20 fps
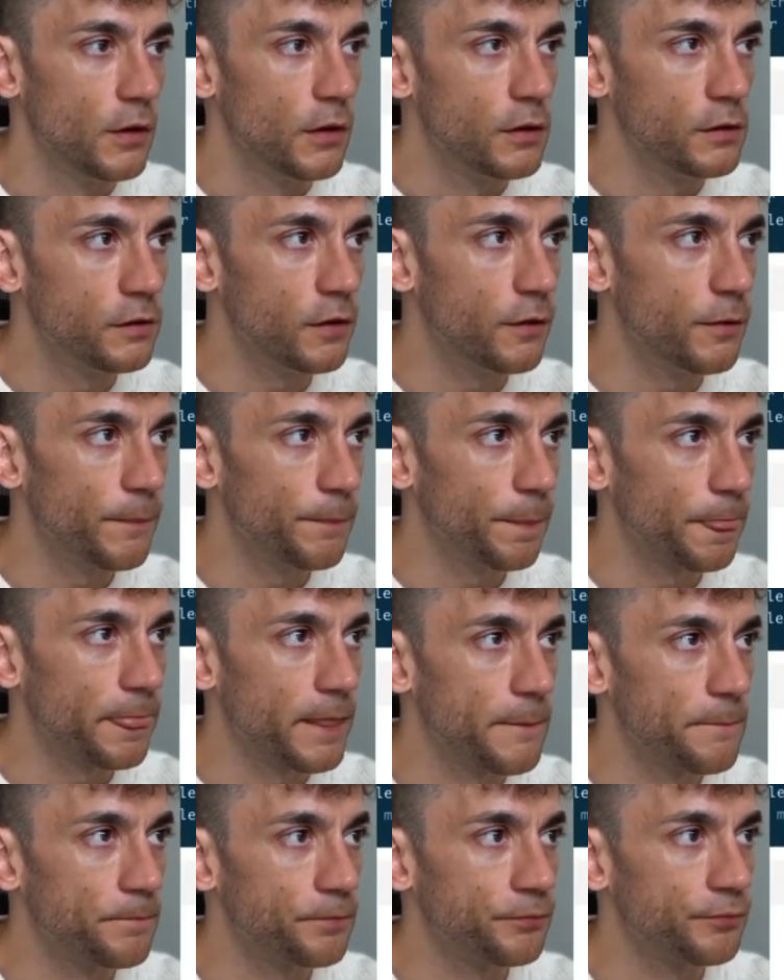So
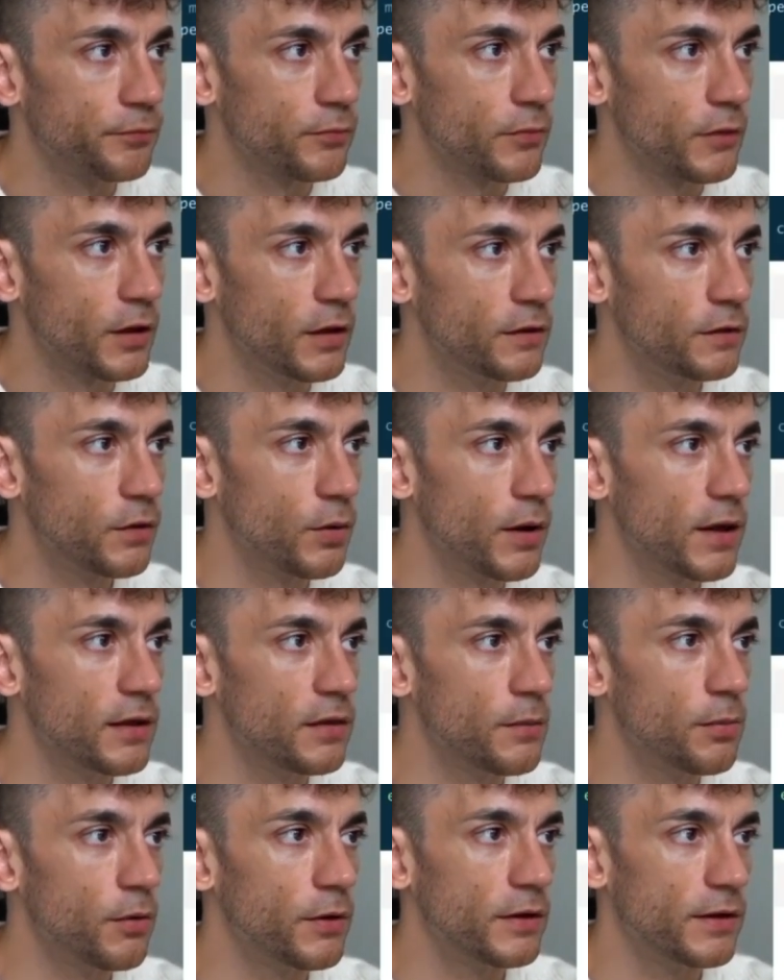it's creating
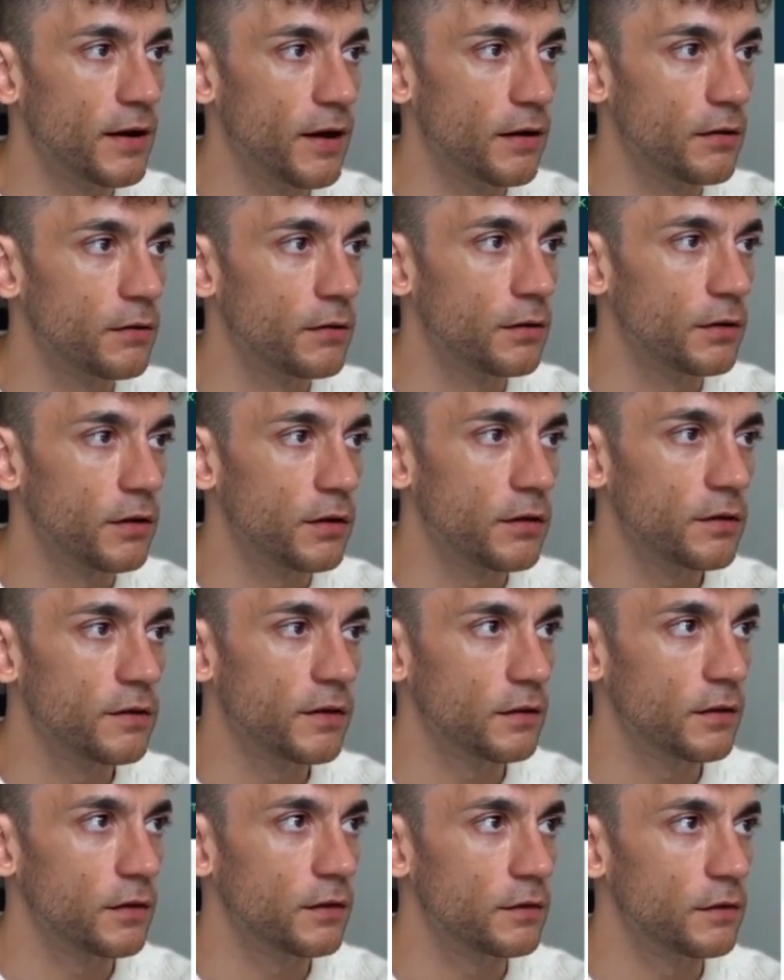the point now. You can
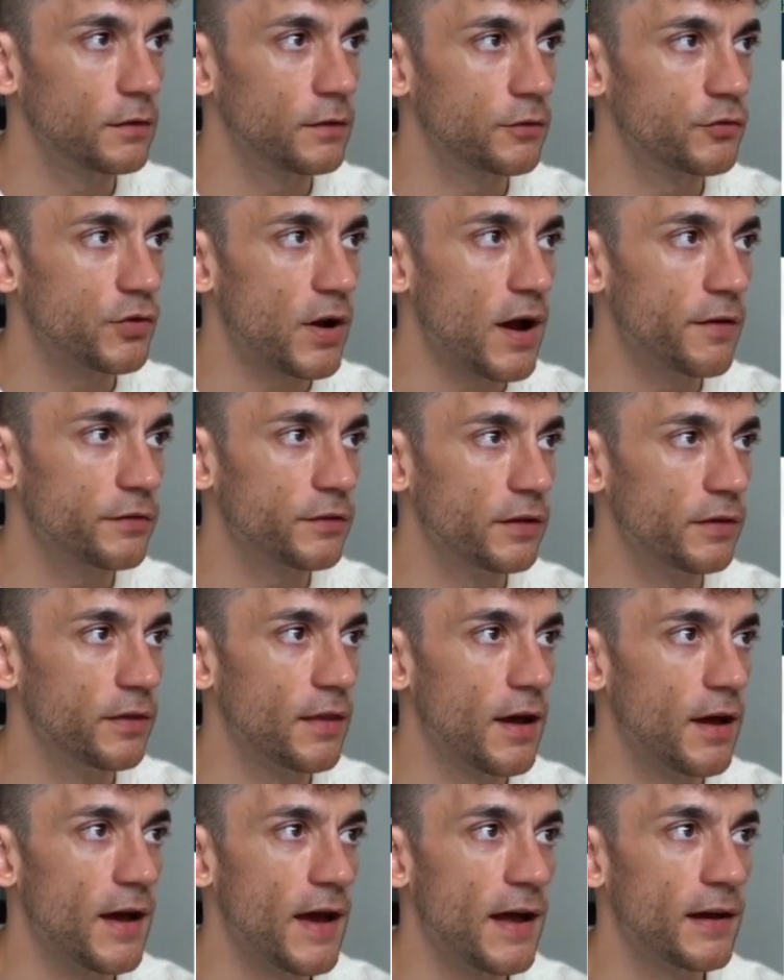see it's drafting
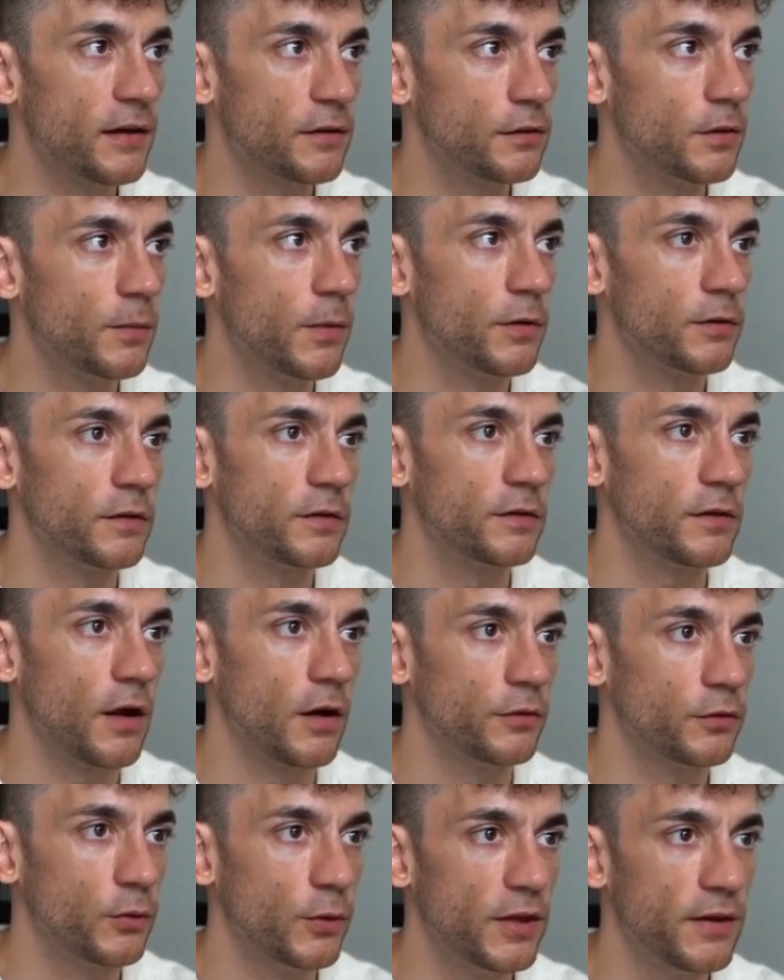that Alex Hormozi
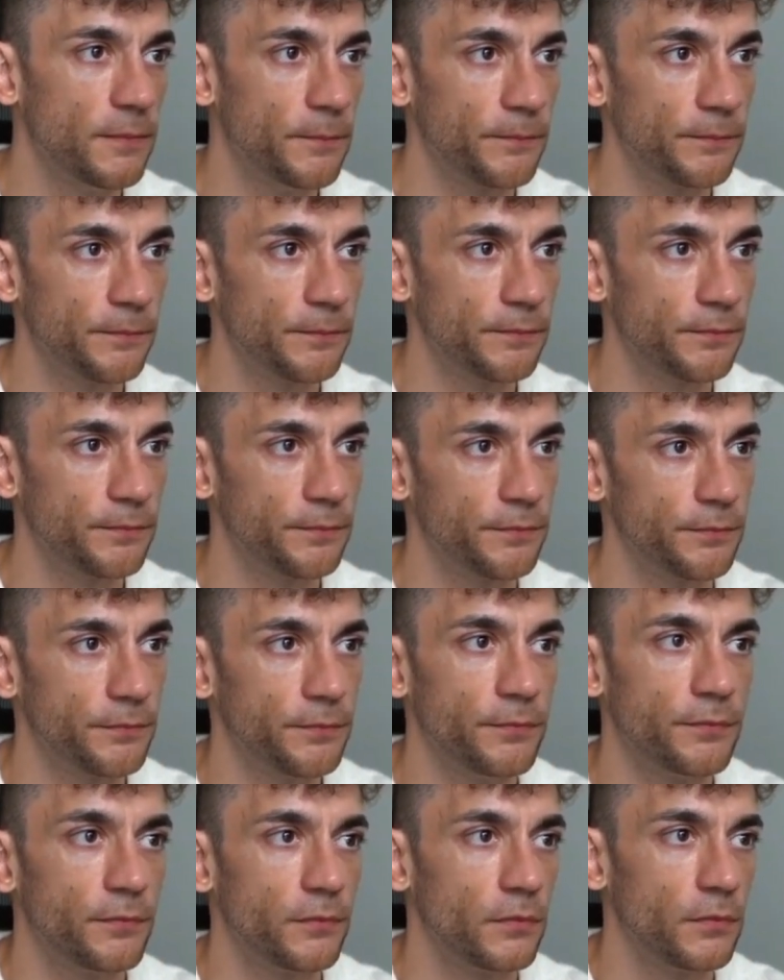style tweet.
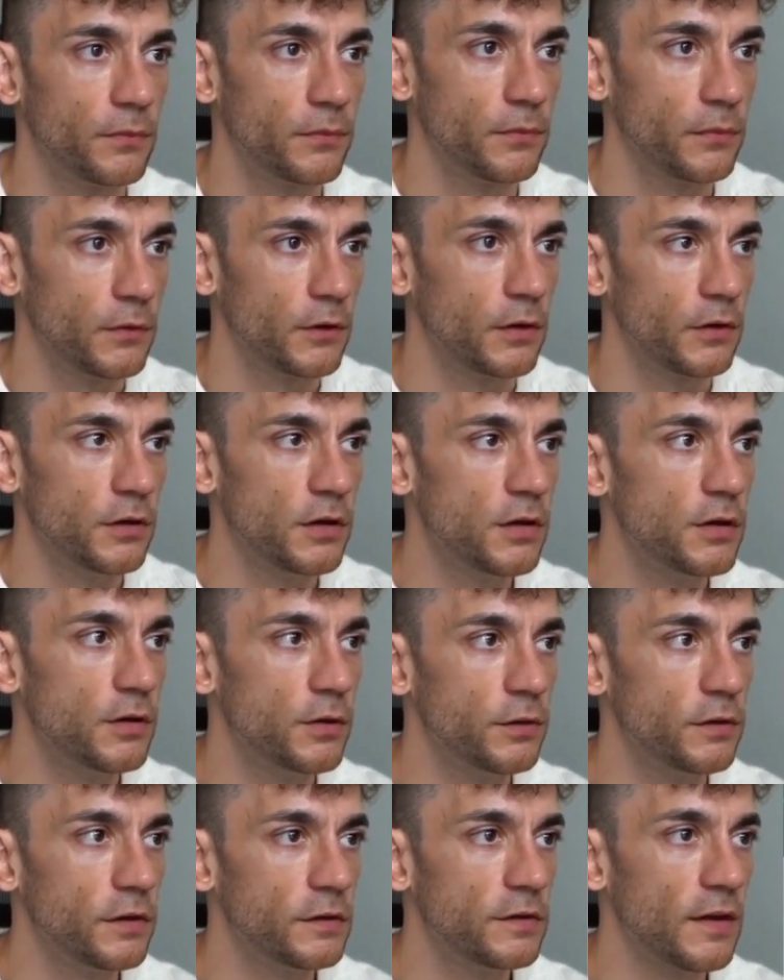You can
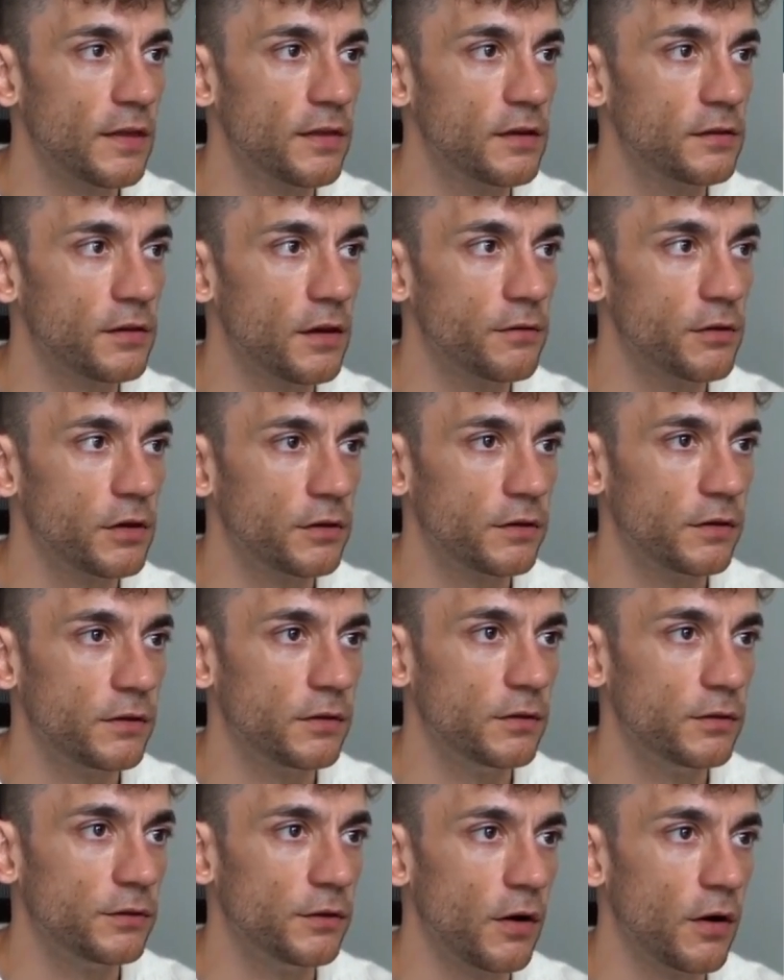also send this over
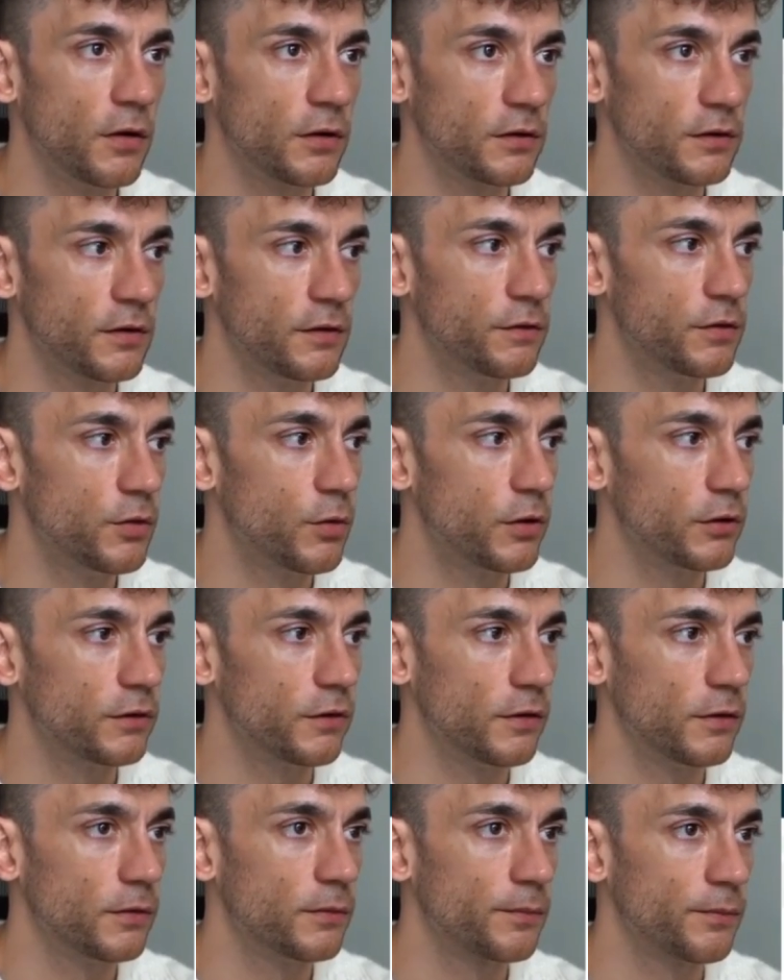to Docs if you want
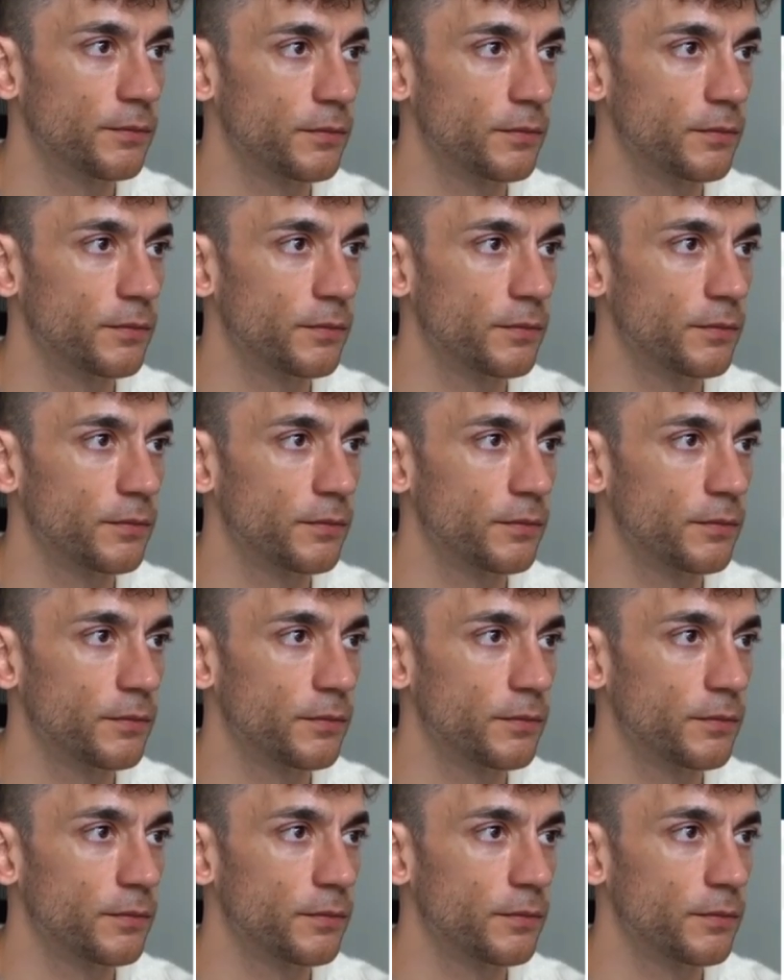to.